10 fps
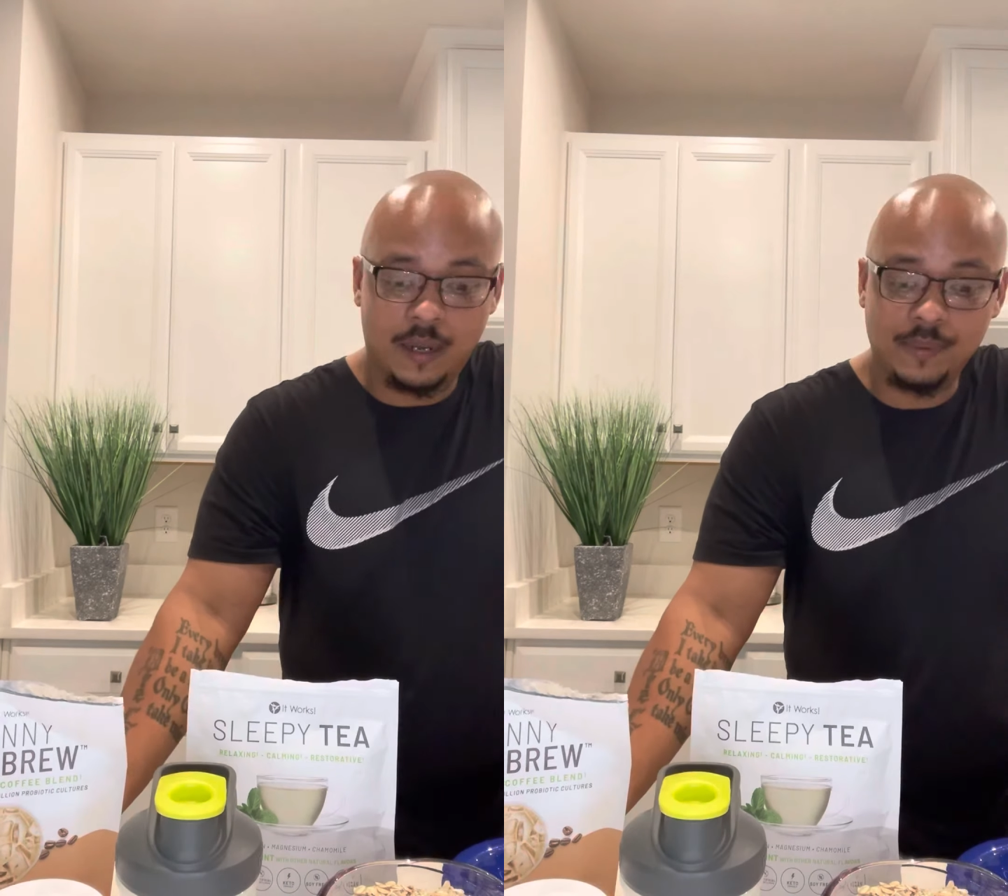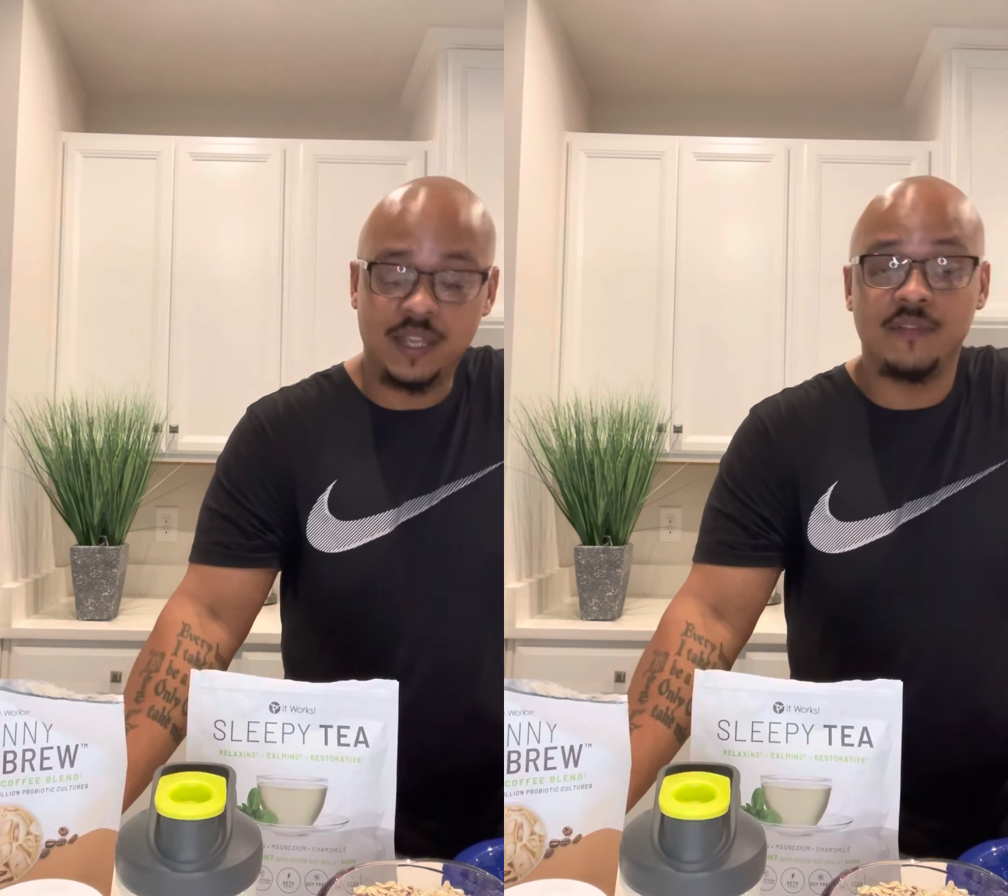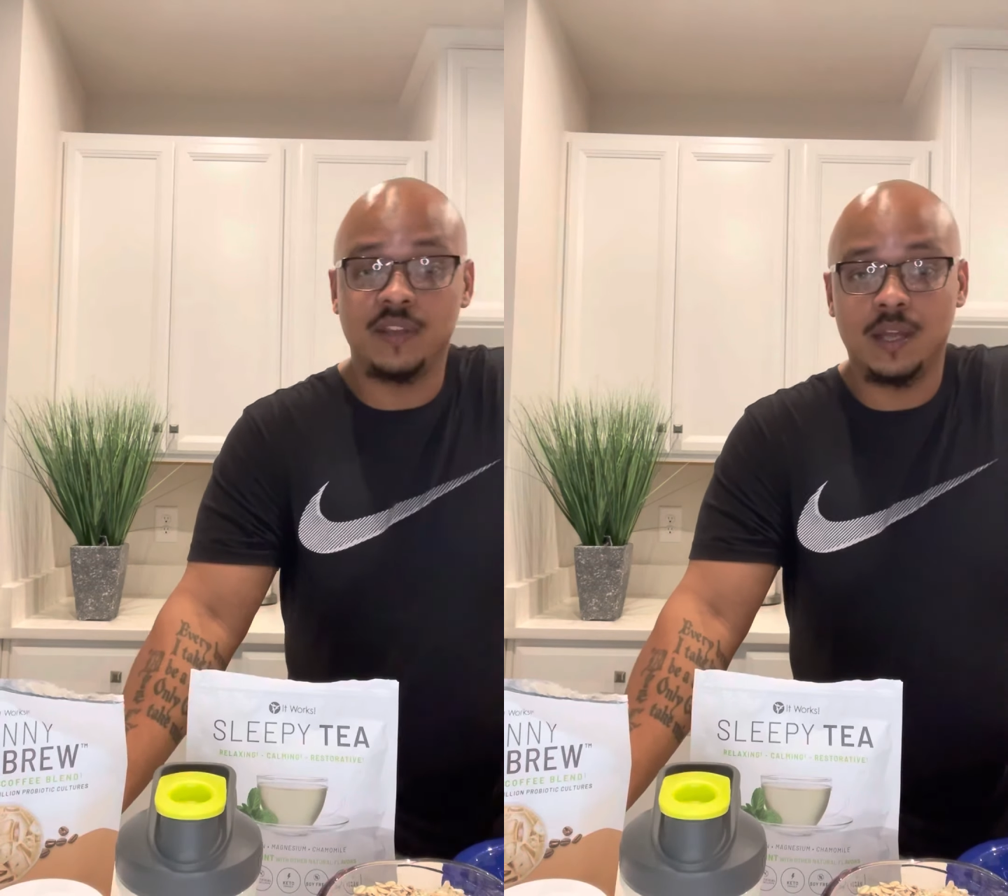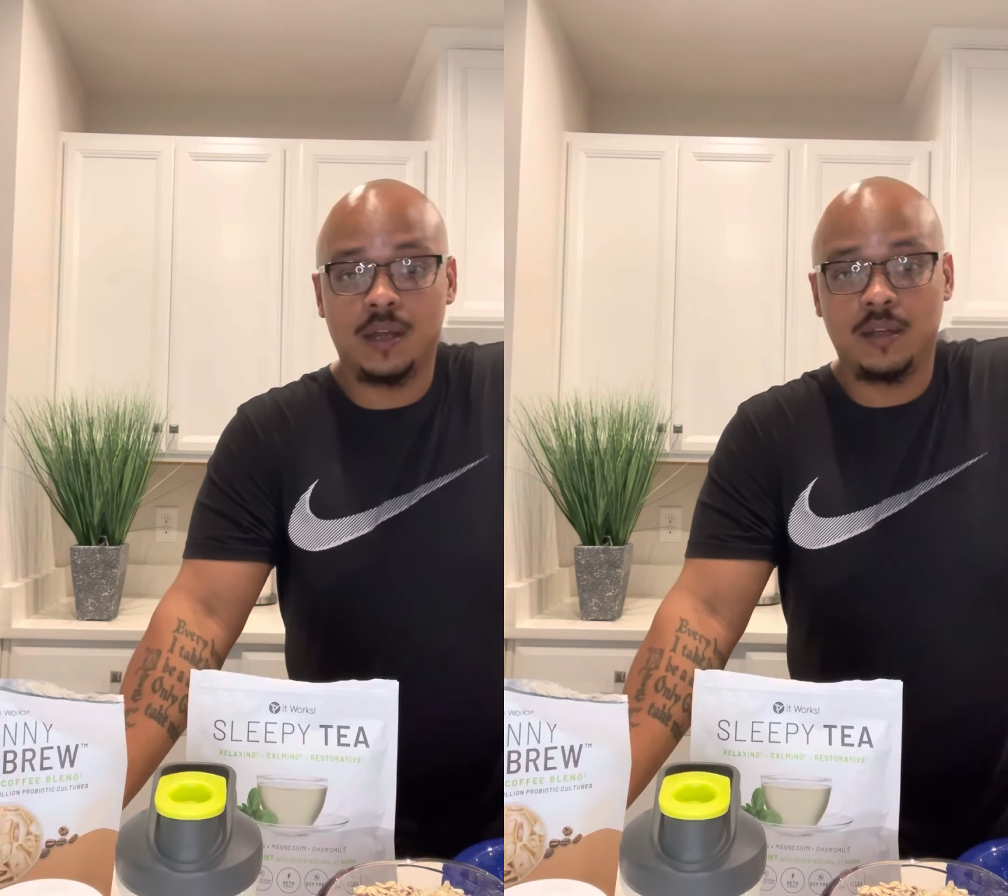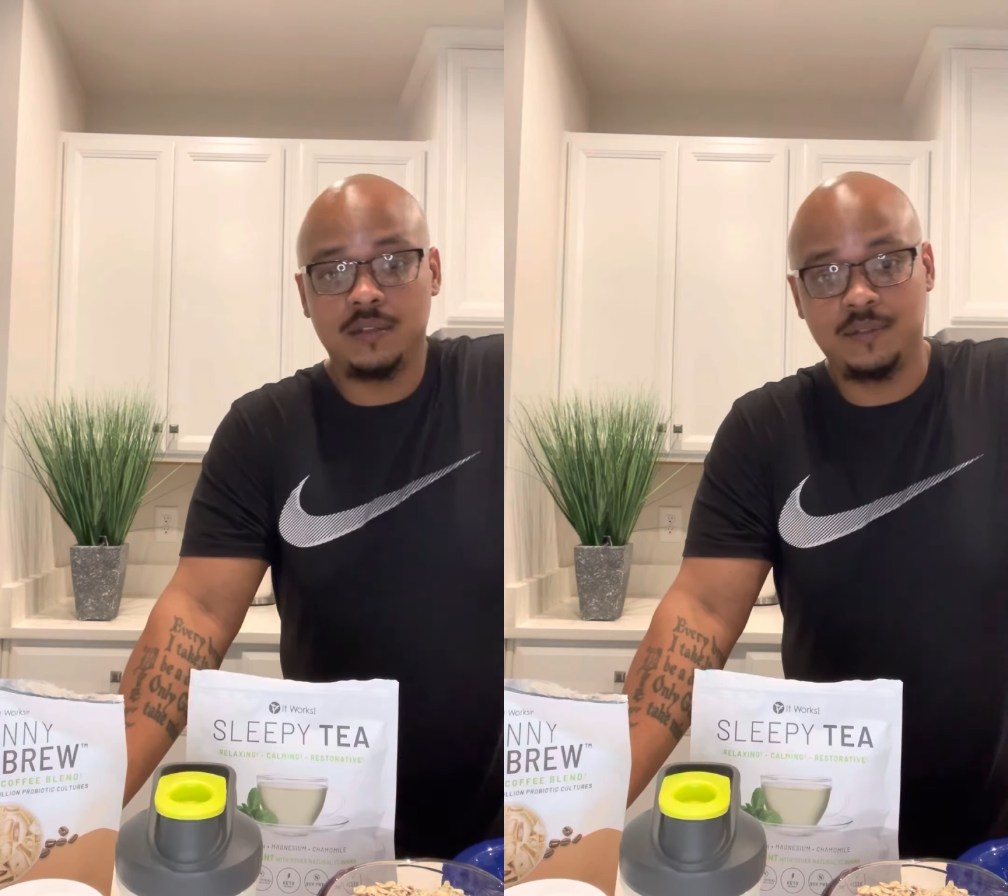I'm giving
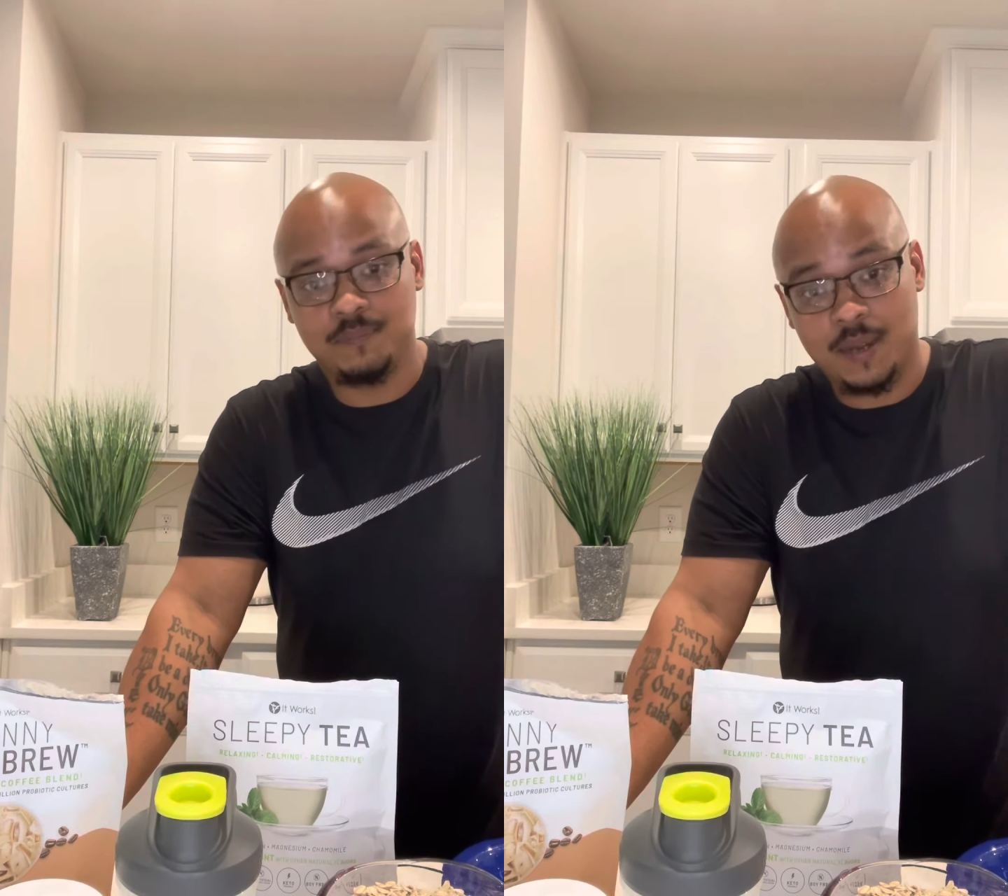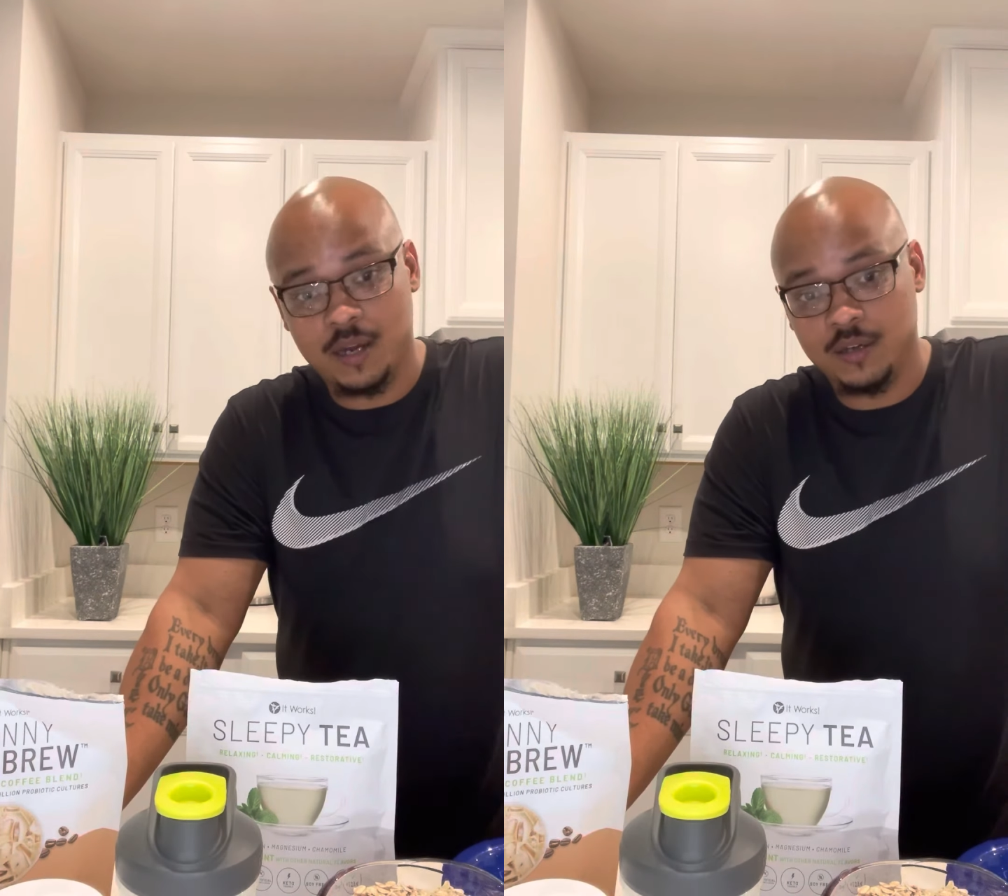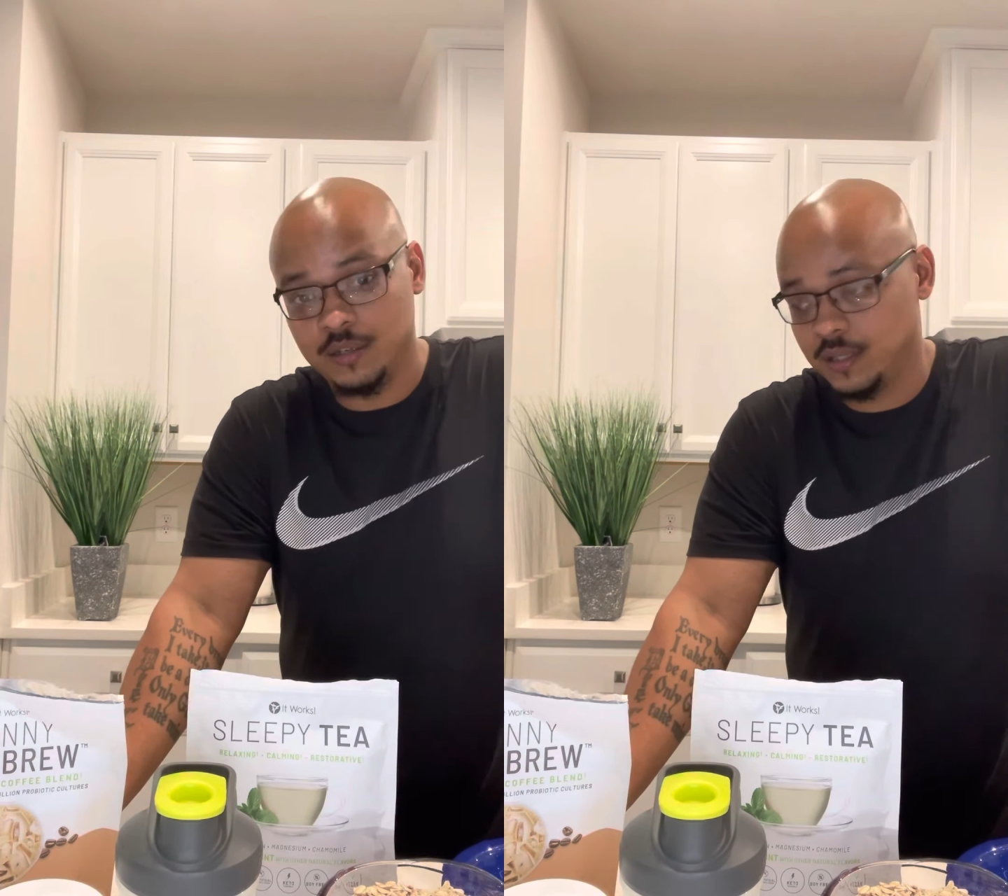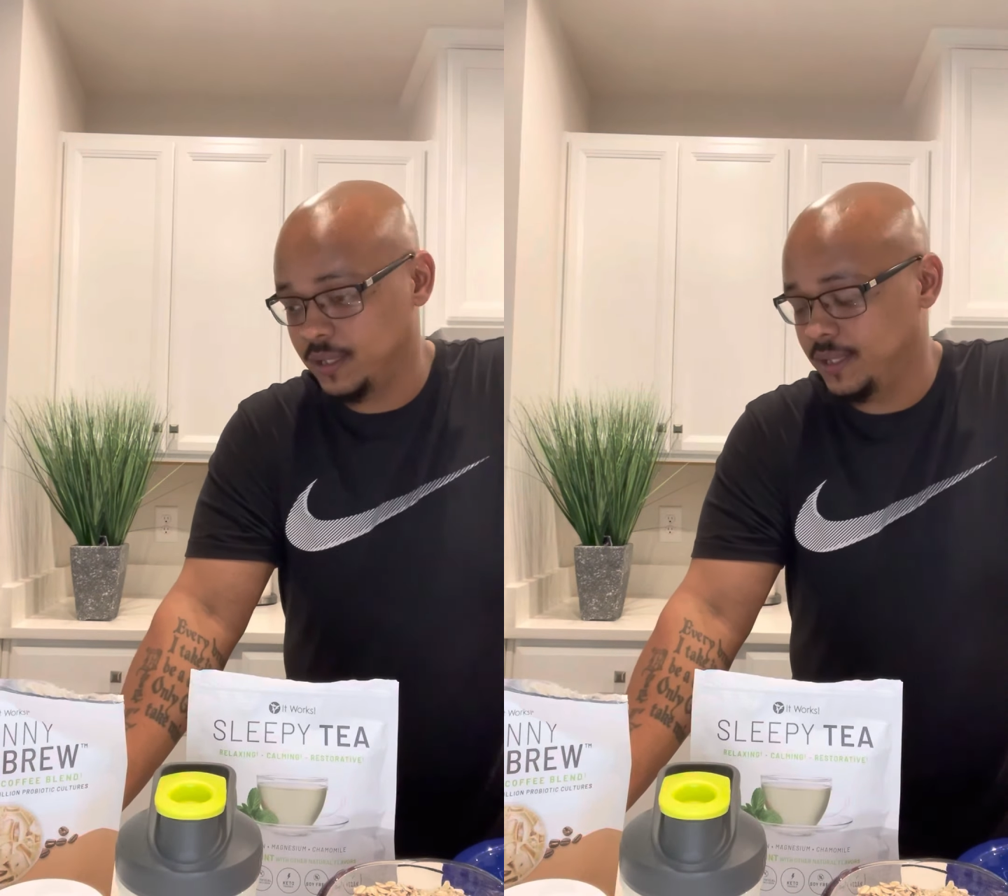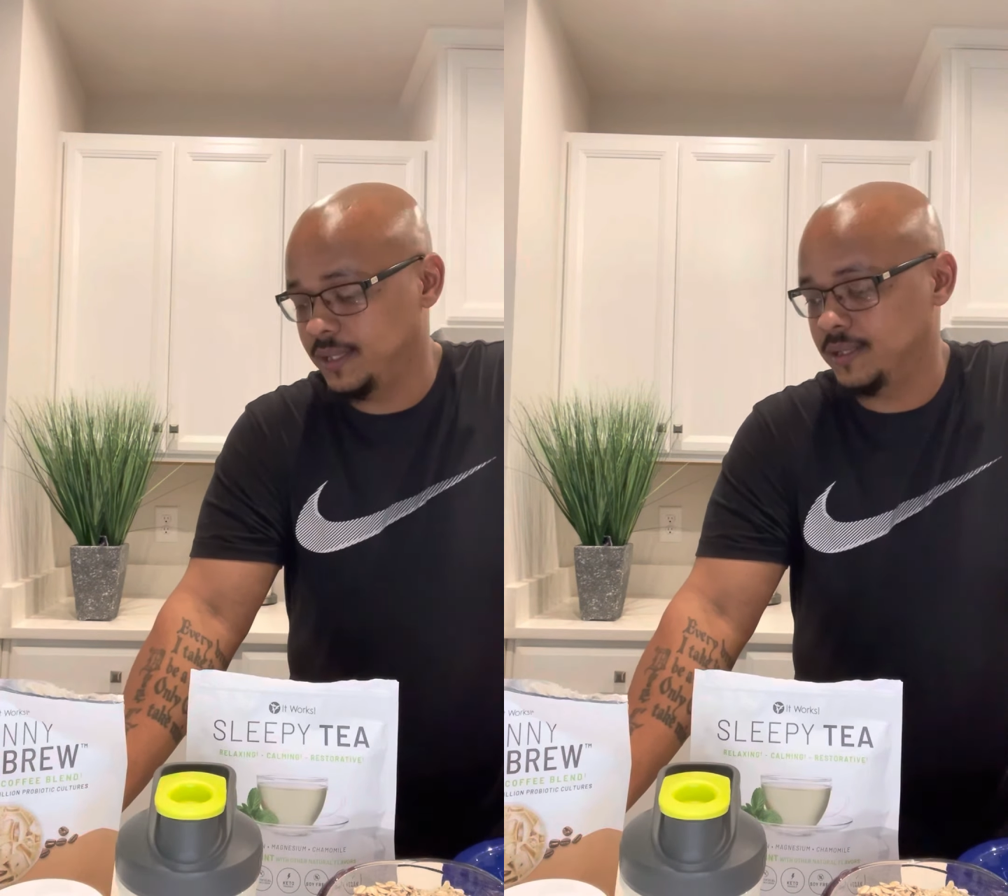y'all my early